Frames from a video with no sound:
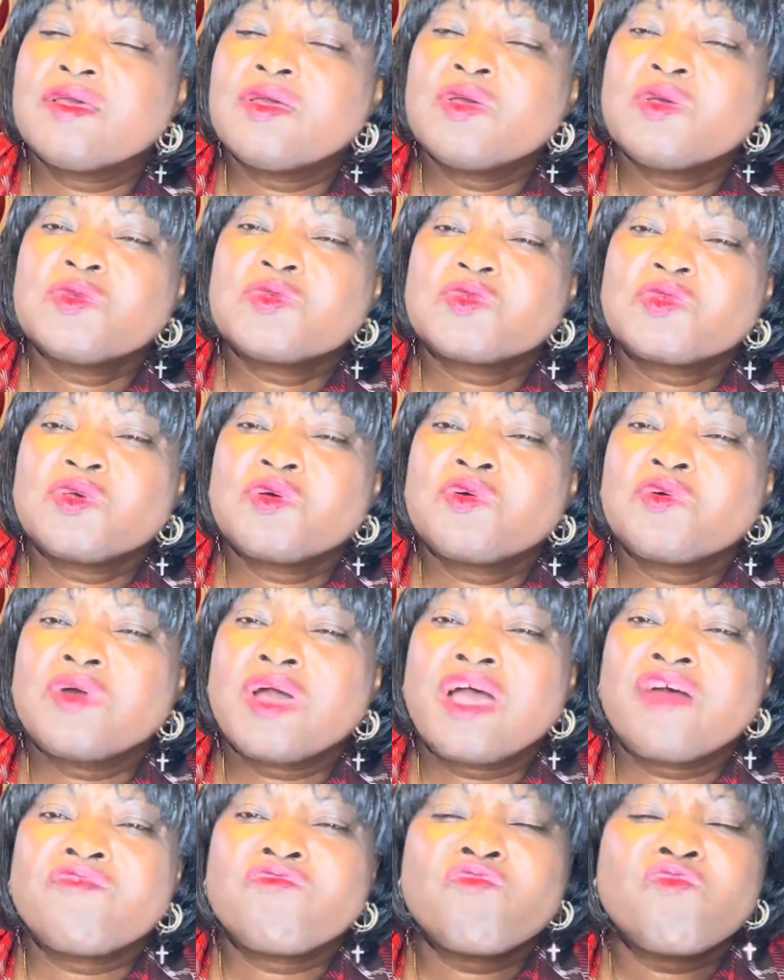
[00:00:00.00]
So
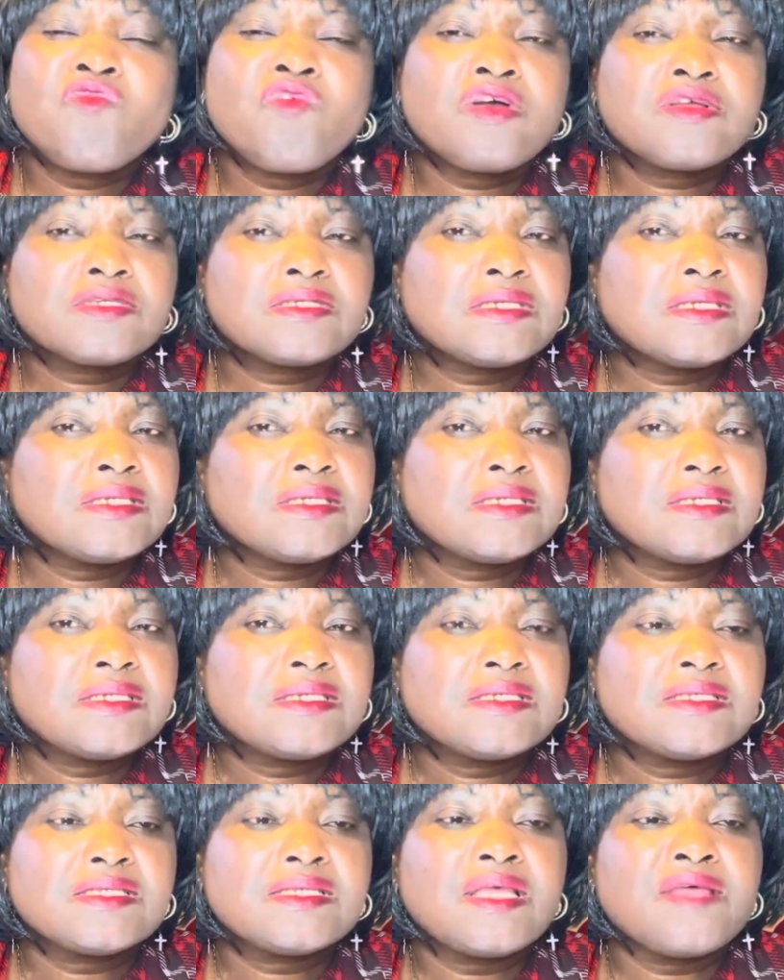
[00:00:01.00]
I've watched it
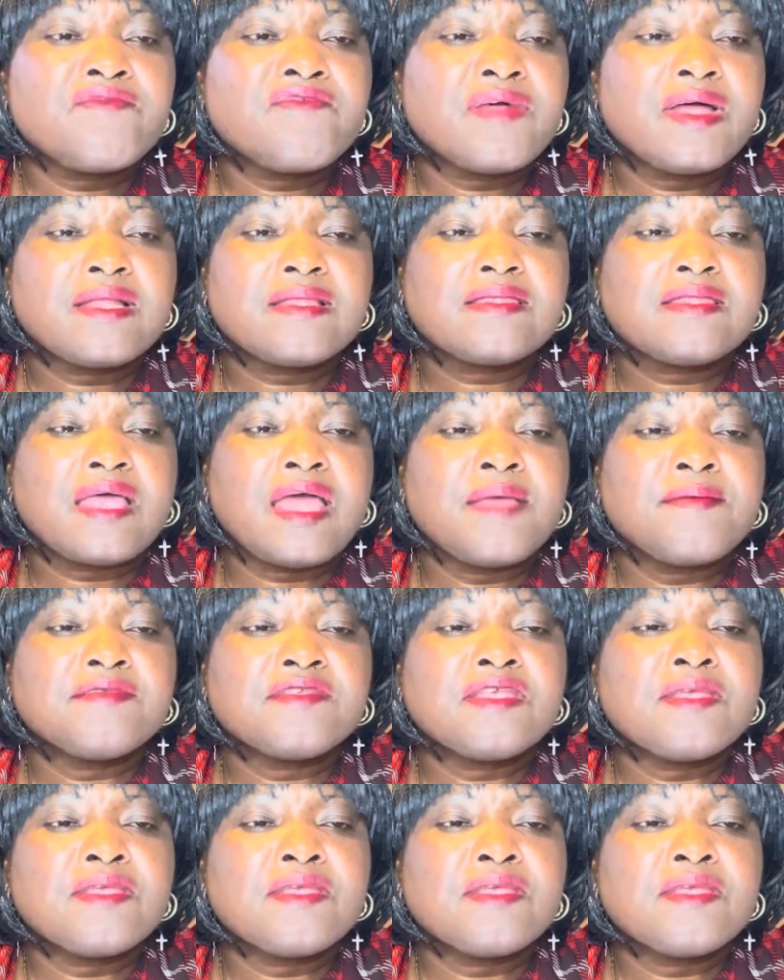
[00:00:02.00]
several times.